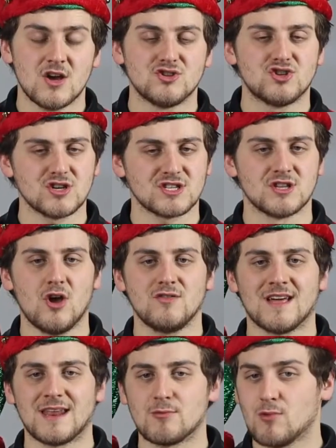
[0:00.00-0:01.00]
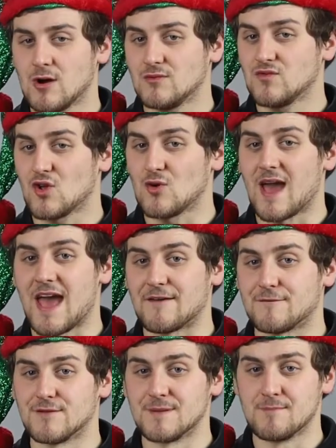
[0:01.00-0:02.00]
Just note that it won't do
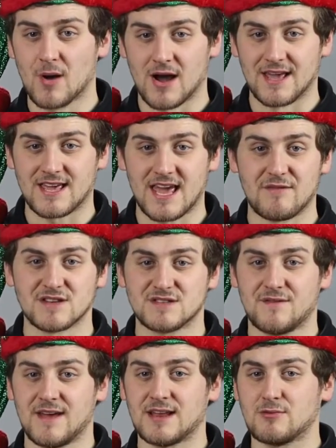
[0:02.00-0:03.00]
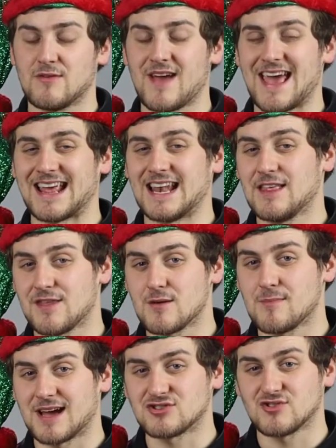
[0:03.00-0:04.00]
every bike. If it's fitted with a
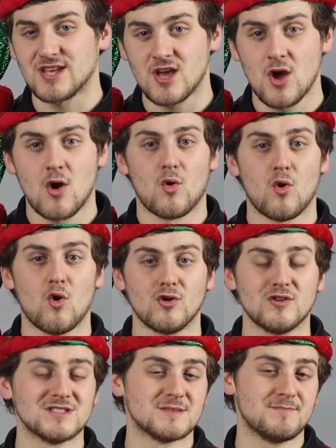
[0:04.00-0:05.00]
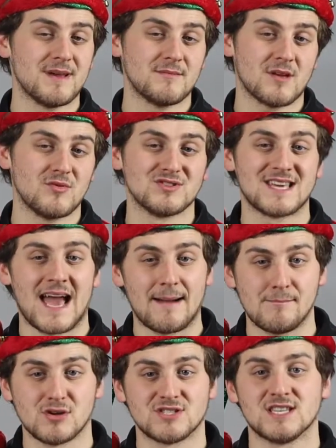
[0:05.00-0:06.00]
lithium battery or uses BMW's
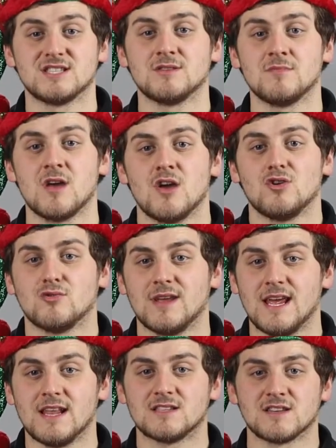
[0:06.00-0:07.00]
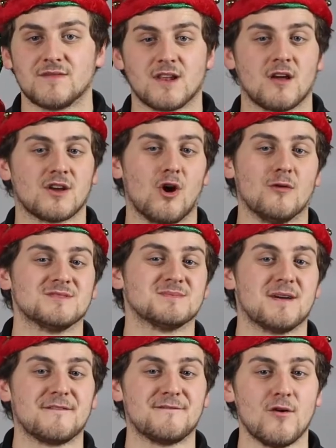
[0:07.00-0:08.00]
CAN bus system, you'll need something like an
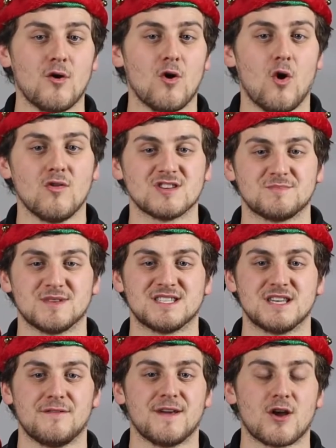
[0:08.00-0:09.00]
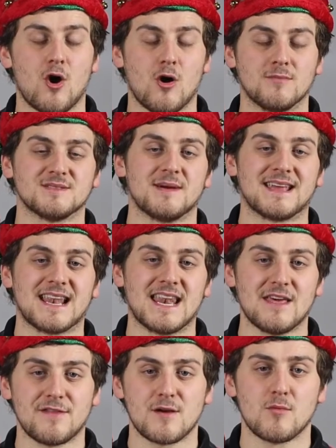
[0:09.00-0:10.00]
Optimate 4 or the specific Optimate
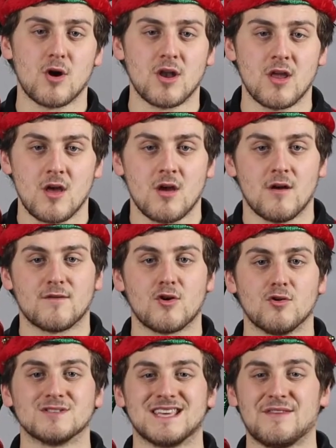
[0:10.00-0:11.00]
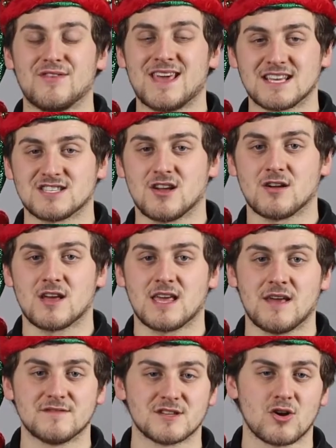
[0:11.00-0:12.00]
lithium one. Of course, if you get stuck,
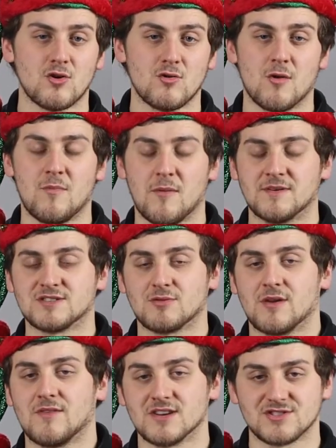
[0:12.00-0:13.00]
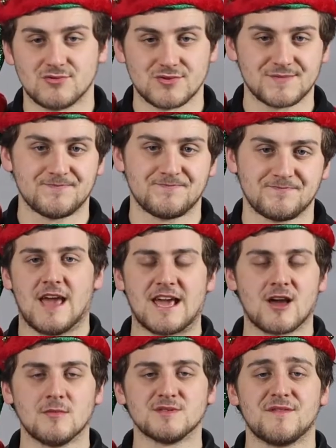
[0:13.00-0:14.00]
give us a call or pop into one of our stores. It
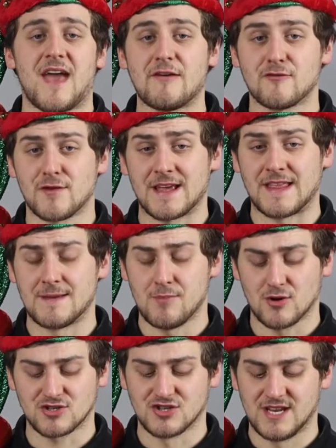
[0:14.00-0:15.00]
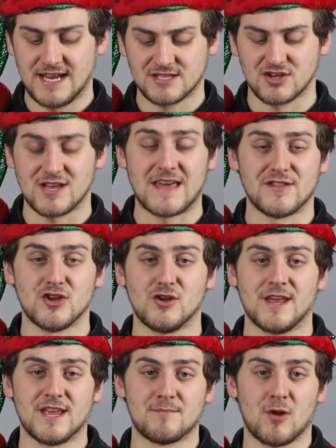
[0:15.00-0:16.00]
comes with everything in the box you need. So you get the
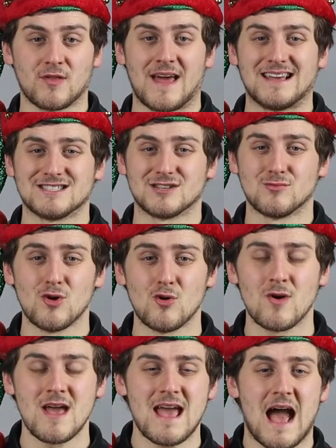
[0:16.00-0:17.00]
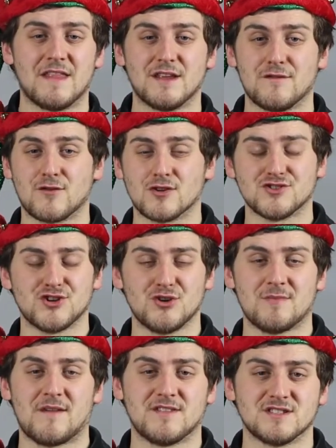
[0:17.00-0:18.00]
unit, you plug that into the wall, and then you've got 2
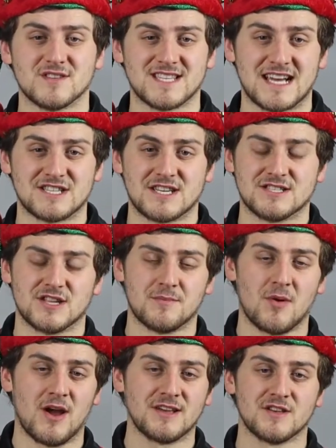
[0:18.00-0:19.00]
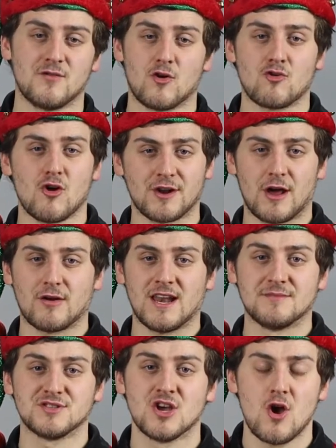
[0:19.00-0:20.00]
methods of attaching it to the bike. So you've got crocodile
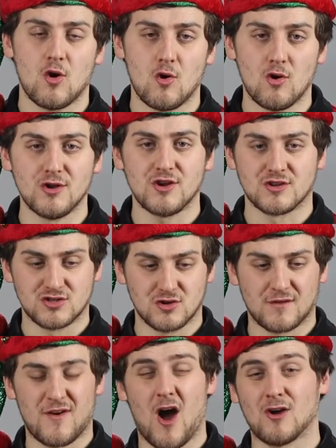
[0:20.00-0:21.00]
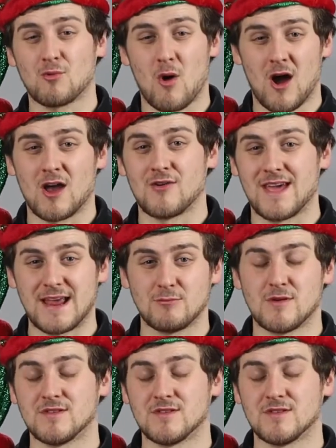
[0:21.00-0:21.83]
clips, or you can sort of hardwire it in with